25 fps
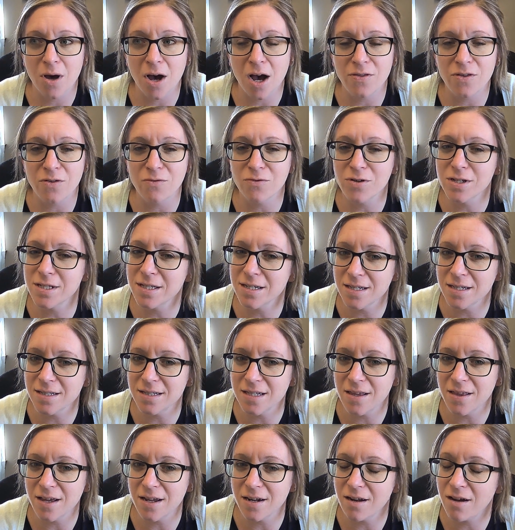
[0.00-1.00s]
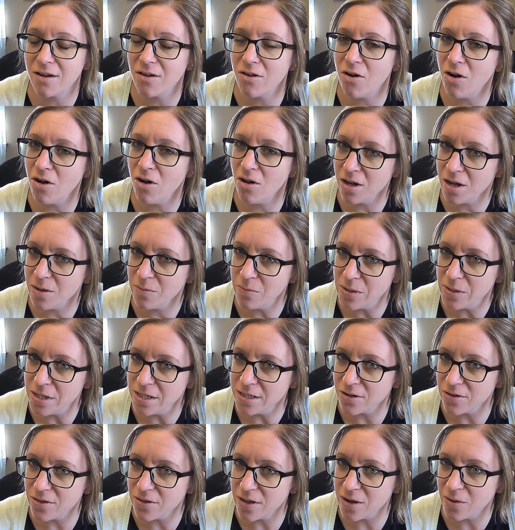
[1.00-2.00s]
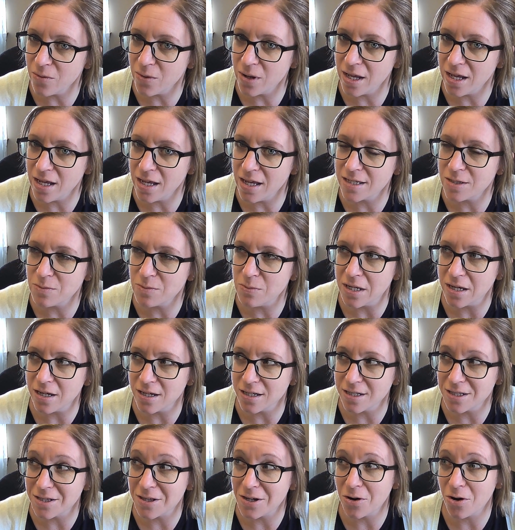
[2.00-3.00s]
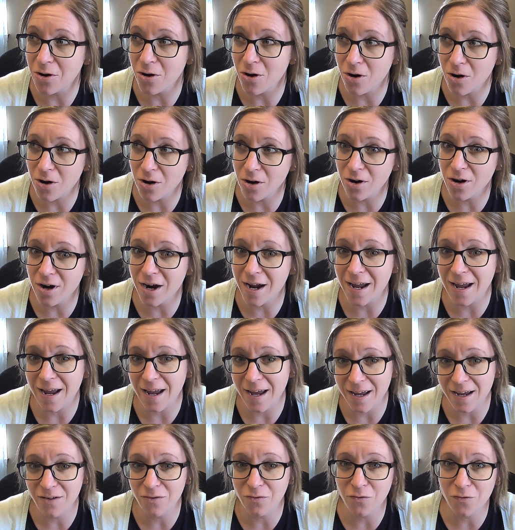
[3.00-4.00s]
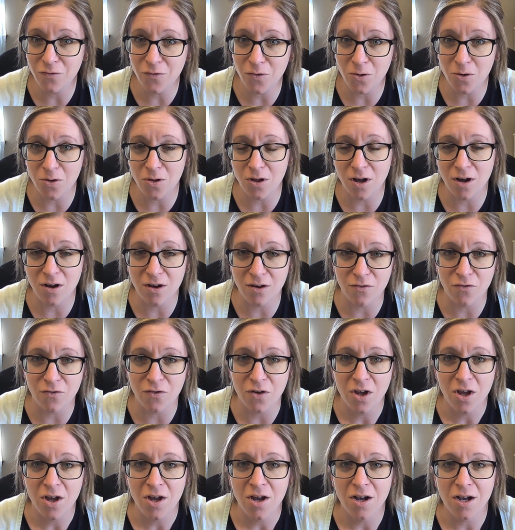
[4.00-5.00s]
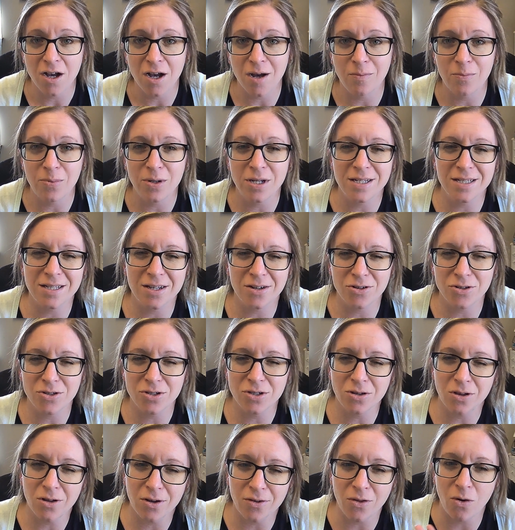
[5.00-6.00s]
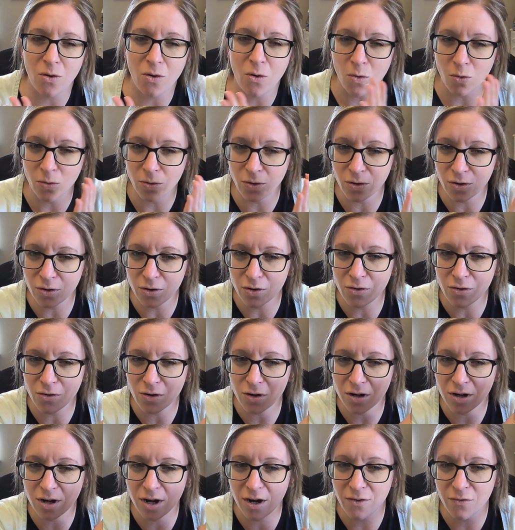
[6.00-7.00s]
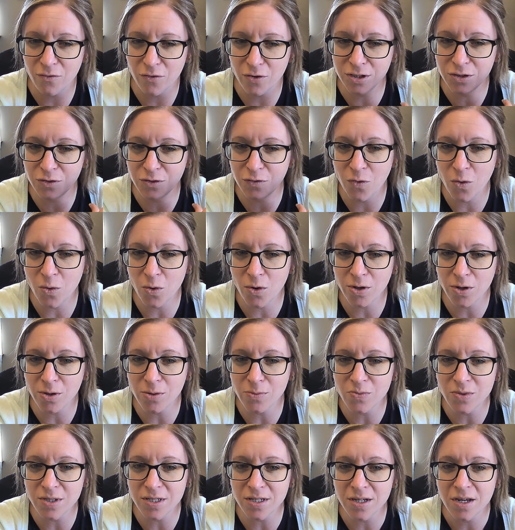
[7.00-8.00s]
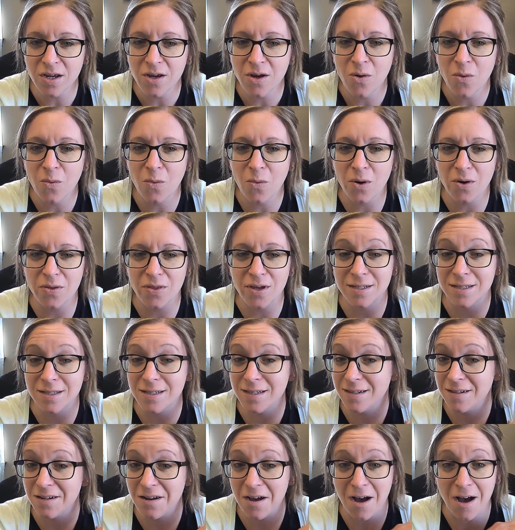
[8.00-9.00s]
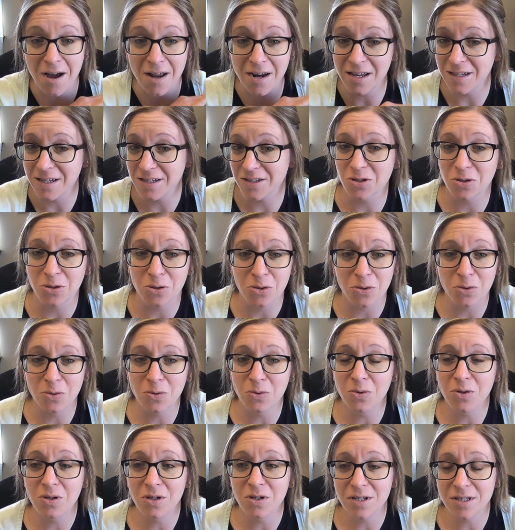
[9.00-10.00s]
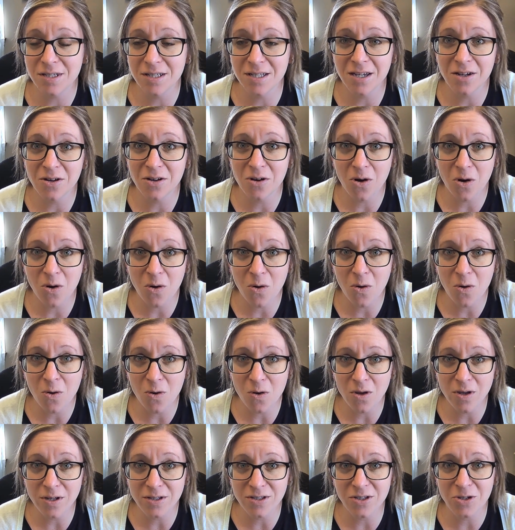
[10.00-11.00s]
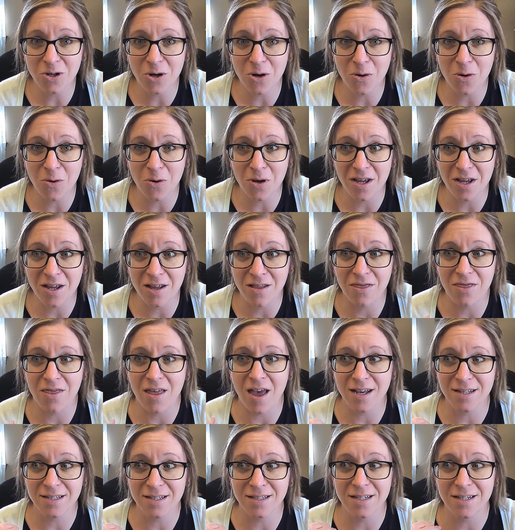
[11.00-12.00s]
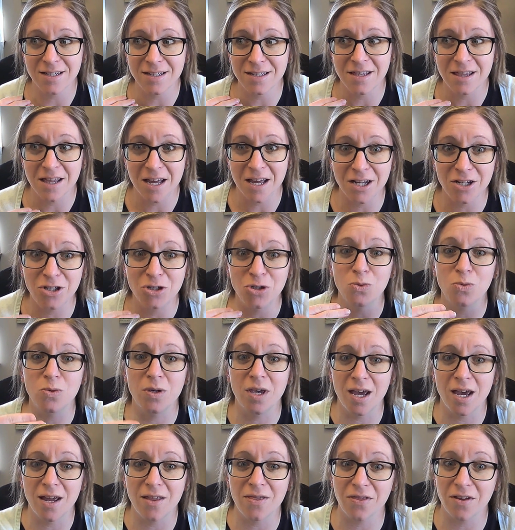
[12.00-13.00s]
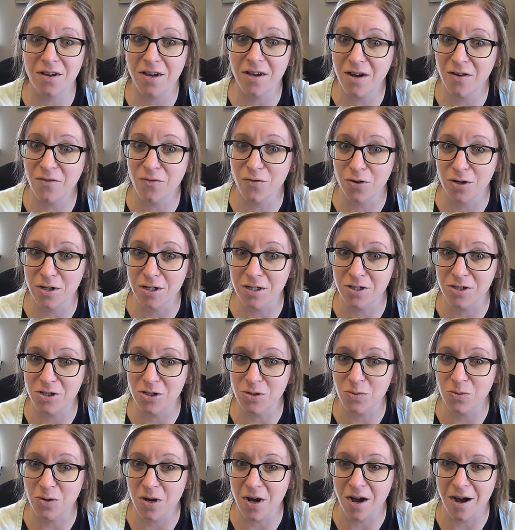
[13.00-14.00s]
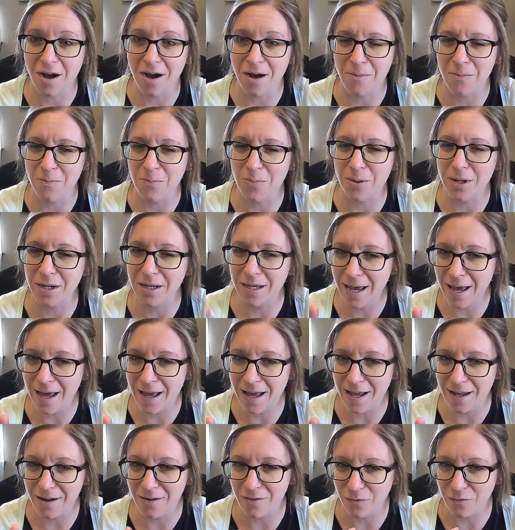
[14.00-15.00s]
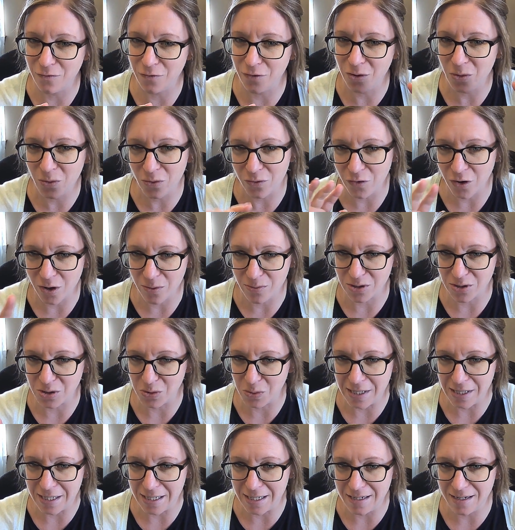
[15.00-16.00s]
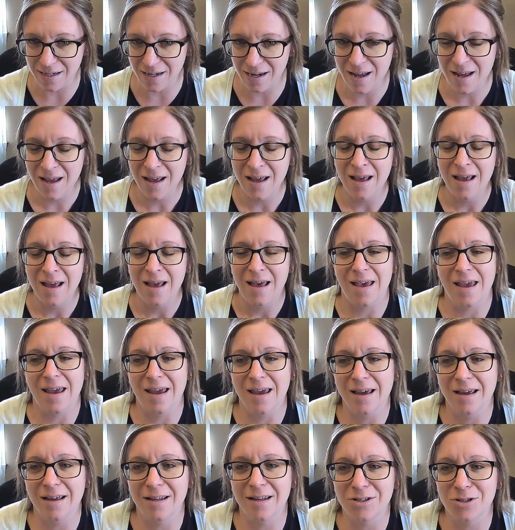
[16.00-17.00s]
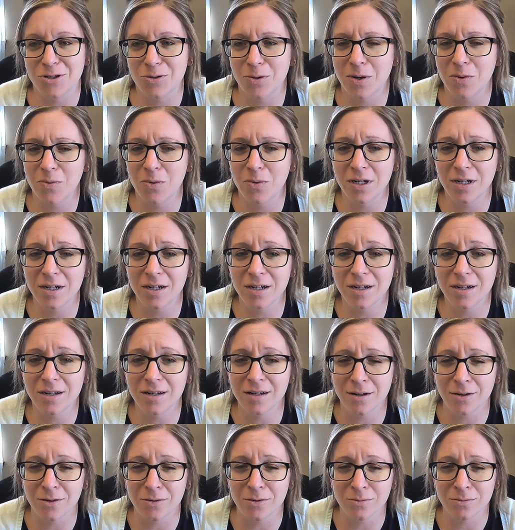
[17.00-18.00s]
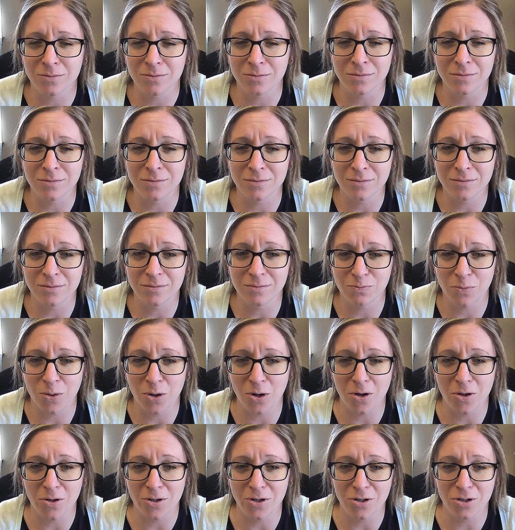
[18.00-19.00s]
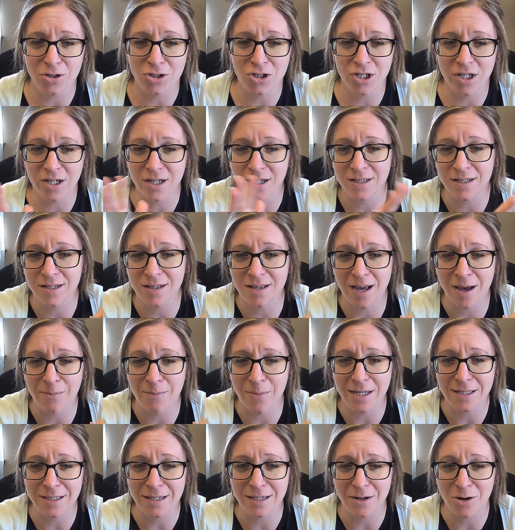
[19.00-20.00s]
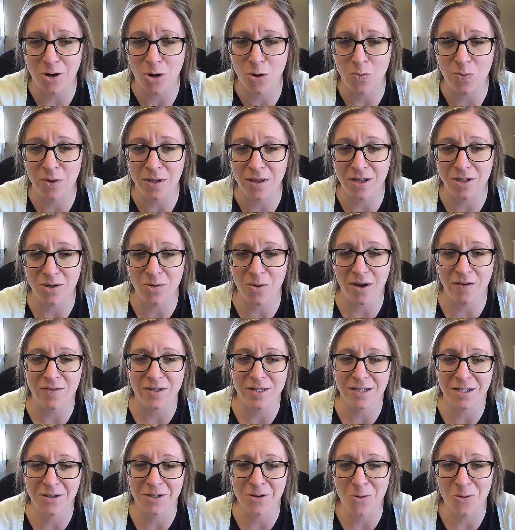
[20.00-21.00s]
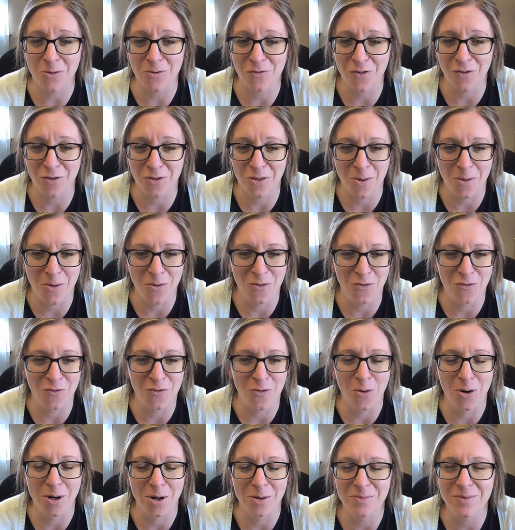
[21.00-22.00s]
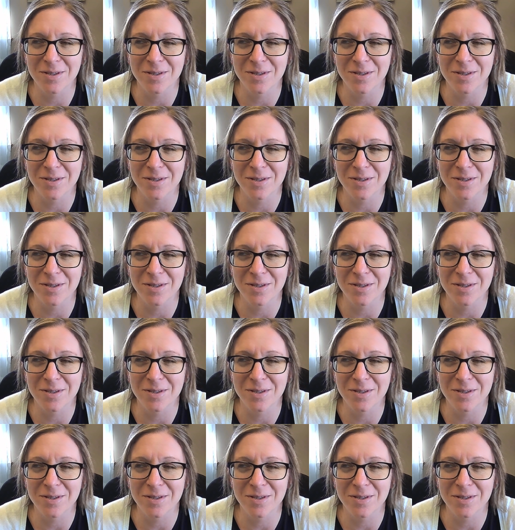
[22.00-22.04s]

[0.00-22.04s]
The reason I say that not all companies are that way is because there are a handful of companies that are still on the older coverage forms where they did not exclude sinkhole. So in essence, then you get the coverage. But again, few and far between. And so I wouldn't, put all your chickens in that basket hoping that you have the sinkhole for the old form.